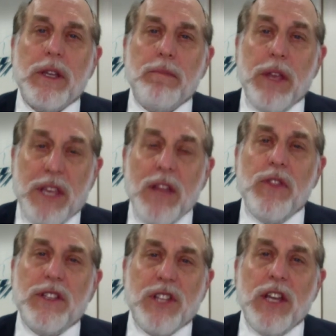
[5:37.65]
begin
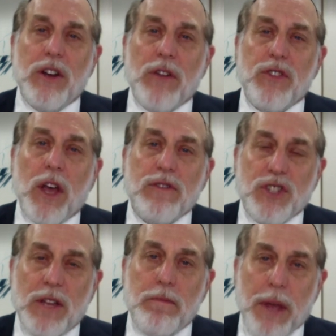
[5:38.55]
this year of
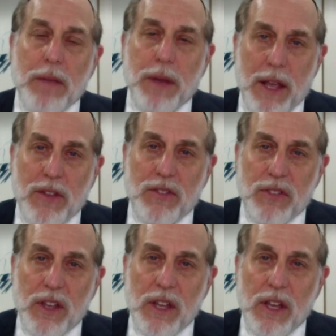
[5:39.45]
Tafshin Pei Beis,